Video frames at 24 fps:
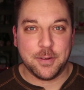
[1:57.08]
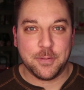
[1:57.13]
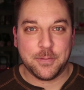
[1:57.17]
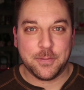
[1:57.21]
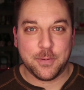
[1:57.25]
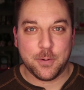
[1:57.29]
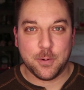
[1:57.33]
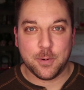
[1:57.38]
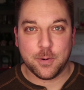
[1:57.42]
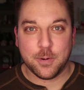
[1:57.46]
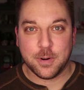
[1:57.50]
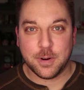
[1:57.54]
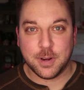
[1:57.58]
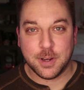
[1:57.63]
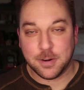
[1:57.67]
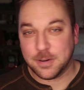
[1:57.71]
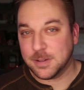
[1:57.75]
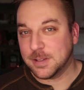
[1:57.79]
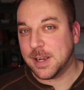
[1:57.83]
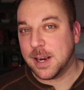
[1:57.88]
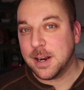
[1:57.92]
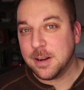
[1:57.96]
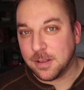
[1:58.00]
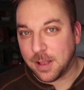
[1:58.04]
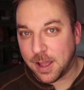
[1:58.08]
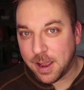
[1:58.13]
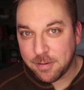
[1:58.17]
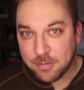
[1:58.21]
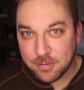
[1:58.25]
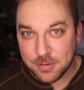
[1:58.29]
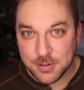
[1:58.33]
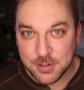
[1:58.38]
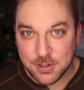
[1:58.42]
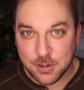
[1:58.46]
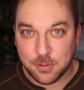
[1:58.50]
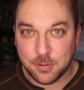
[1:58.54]
for your entire
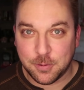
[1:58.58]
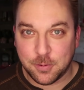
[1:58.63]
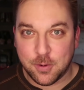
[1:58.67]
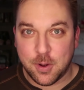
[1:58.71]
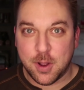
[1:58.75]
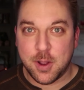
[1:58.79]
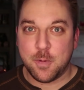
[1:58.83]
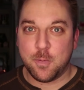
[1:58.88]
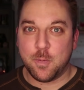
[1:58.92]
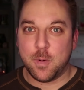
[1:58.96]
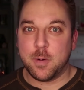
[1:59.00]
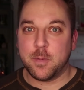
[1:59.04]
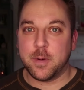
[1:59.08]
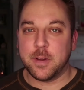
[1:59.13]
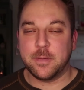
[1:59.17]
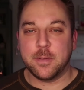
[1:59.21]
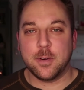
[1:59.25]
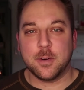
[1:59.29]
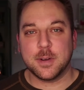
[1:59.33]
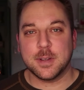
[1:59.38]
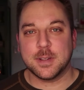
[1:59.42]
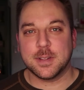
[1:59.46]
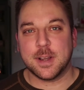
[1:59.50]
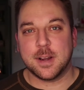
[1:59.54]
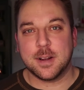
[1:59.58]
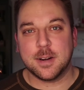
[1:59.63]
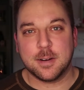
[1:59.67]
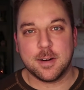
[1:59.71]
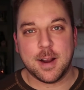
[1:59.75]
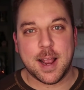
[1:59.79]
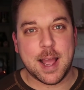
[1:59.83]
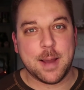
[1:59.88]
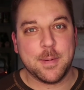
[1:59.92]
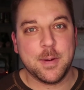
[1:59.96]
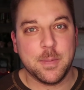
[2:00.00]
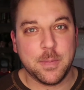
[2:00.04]
life. So what we focus on
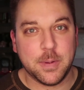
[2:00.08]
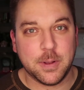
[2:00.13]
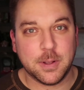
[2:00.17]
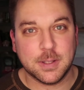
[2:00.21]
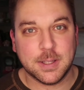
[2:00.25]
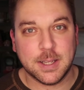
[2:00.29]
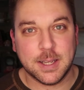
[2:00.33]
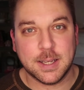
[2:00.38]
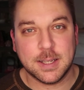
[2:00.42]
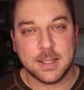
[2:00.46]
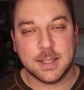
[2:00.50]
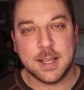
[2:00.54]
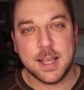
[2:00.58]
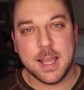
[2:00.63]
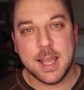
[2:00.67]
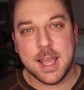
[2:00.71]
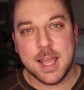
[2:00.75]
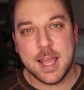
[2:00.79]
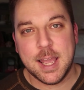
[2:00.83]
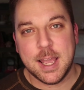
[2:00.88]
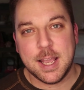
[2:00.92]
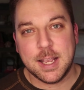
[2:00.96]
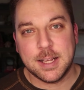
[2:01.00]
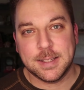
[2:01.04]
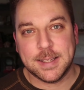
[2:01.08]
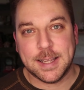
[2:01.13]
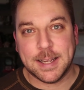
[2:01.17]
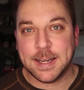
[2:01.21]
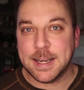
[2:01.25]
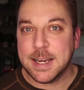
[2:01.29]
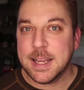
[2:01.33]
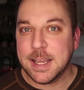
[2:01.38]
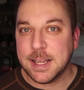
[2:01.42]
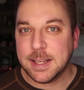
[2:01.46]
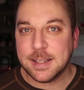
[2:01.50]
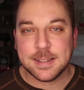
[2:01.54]
are habit building
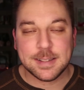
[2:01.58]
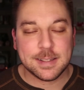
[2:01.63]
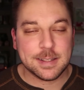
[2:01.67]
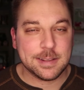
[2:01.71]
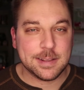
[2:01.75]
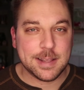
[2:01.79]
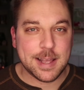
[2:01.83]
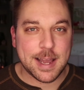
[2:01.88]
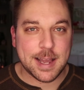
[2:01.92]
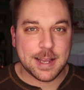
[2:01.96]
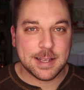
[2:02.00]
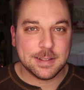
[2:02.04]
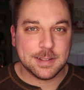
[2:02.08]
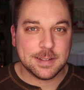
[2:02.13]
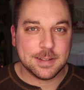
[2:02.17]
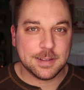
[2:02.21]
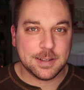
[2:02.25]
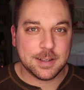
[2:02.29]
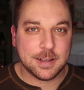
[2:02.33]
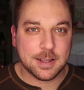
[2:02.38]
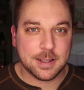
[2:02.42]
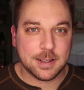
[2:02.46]
techniques that